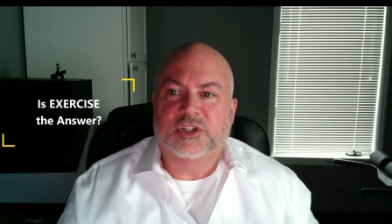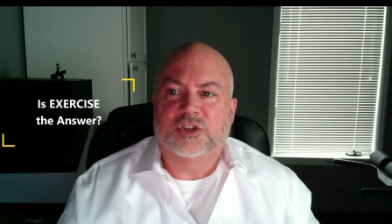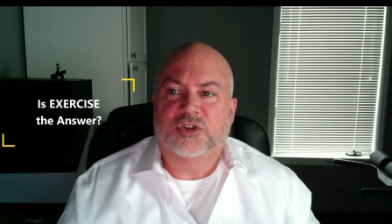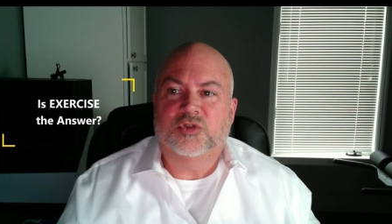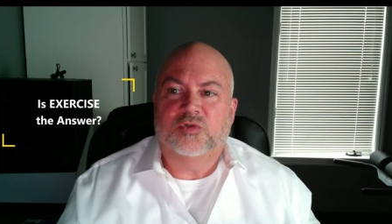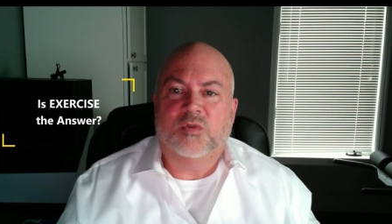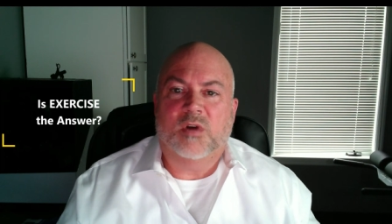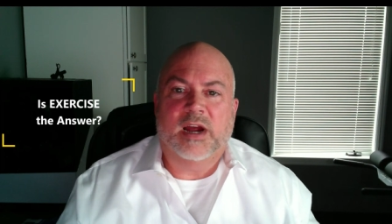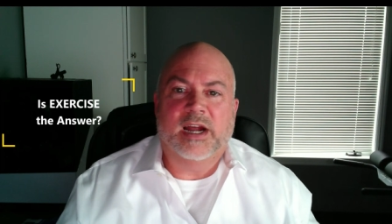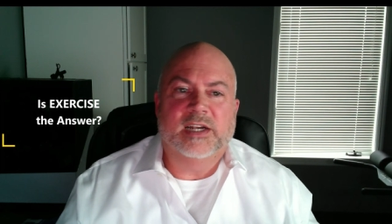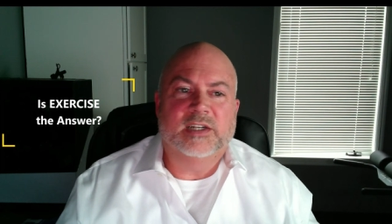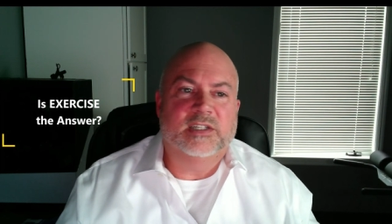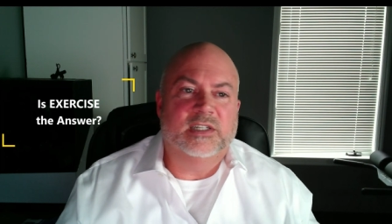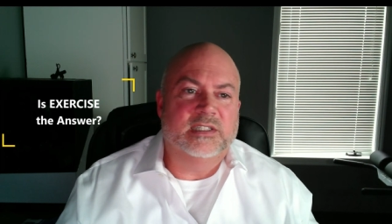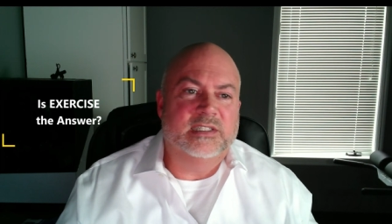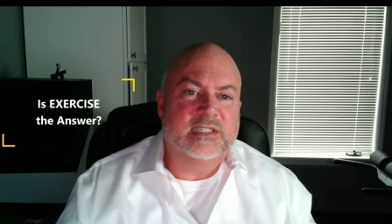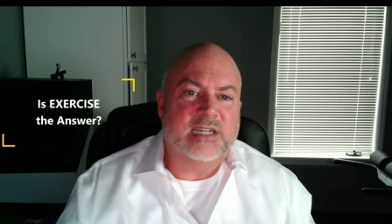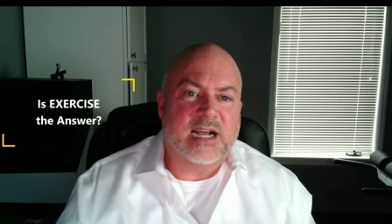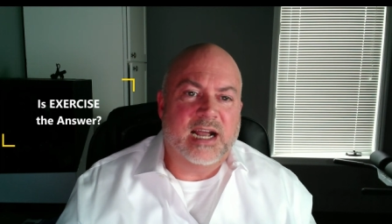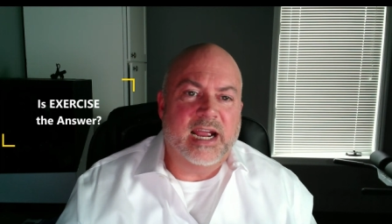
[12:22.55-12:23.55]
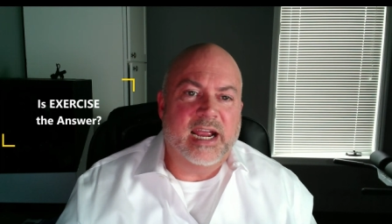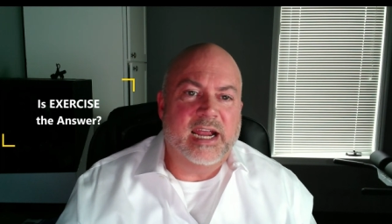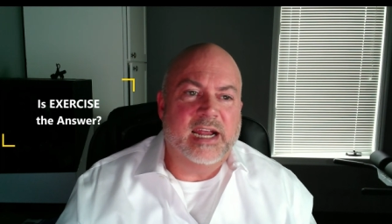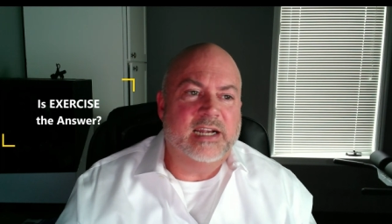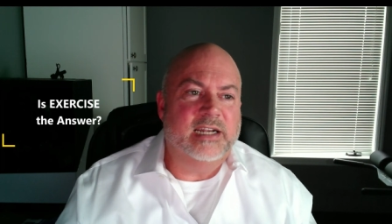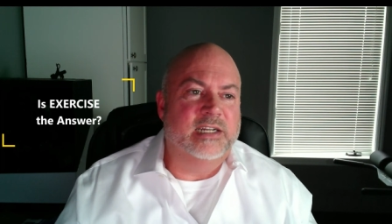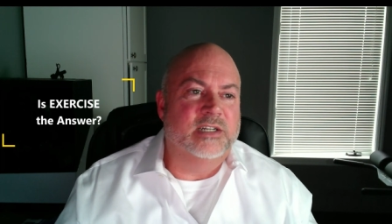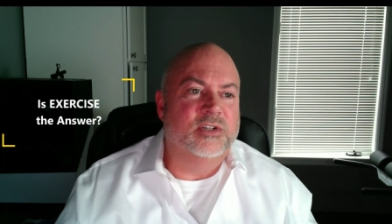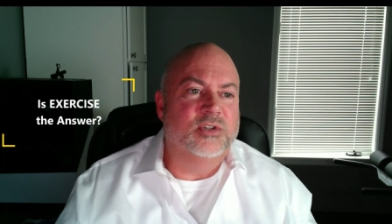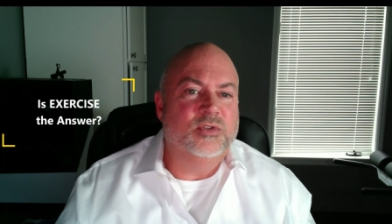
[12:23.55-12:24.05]
to trying to
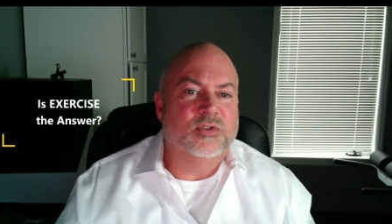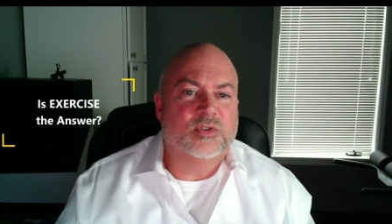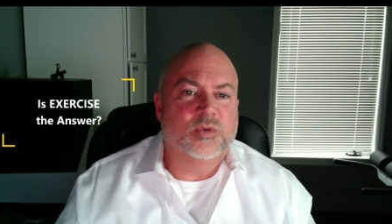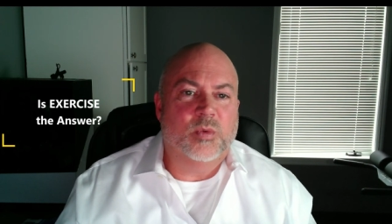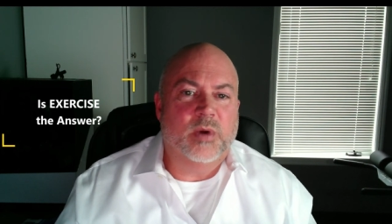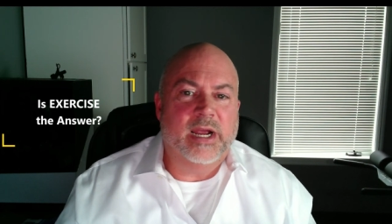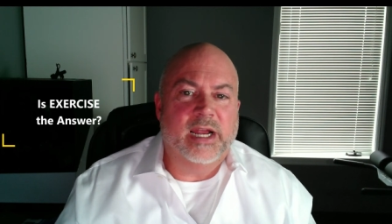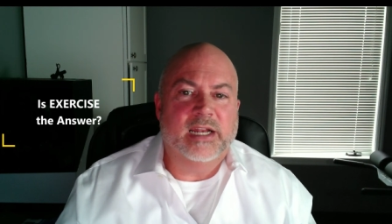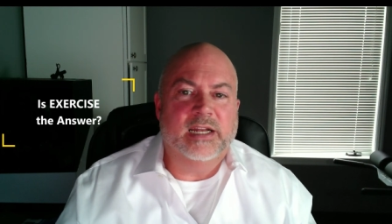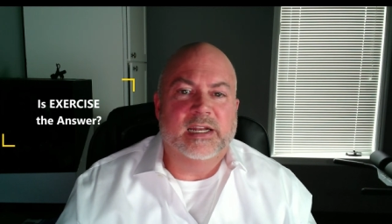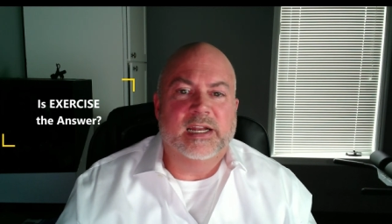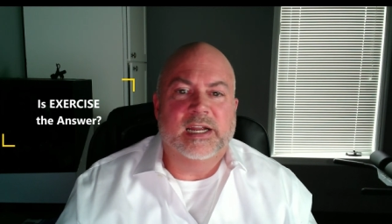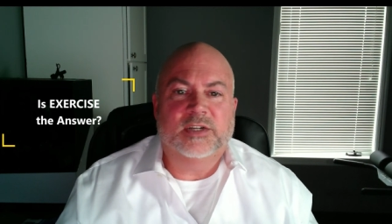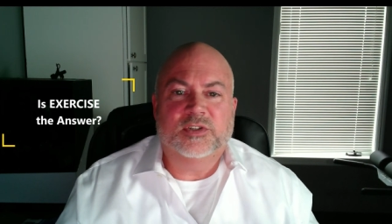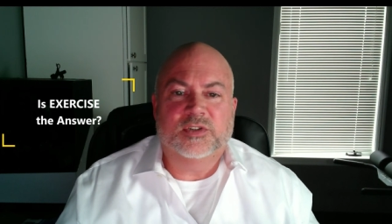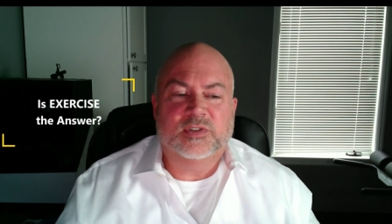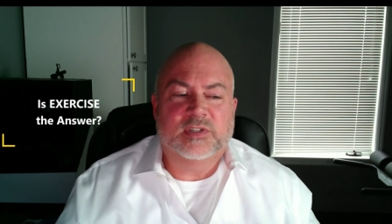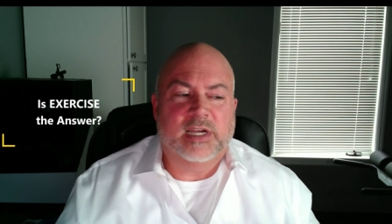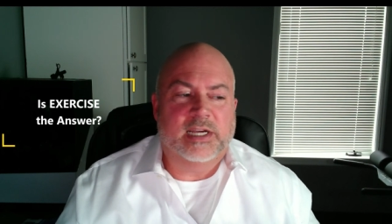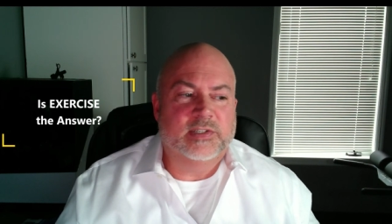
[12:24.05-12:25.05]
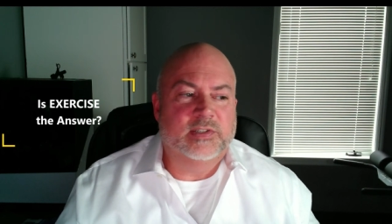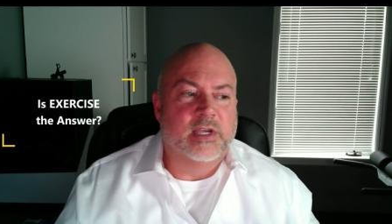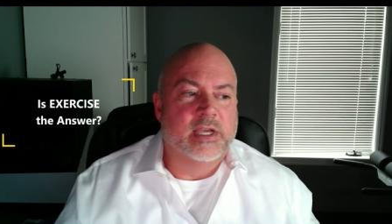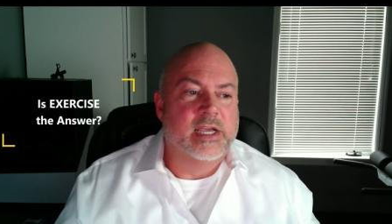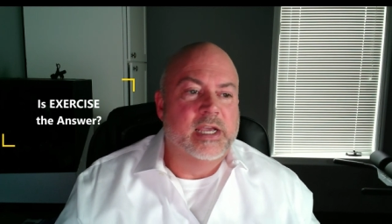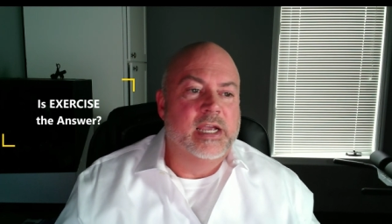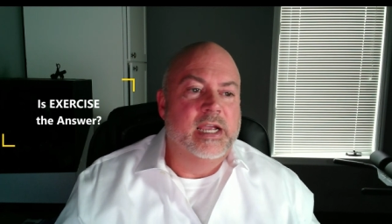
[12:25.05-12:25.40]
diet and lose weight and exercise.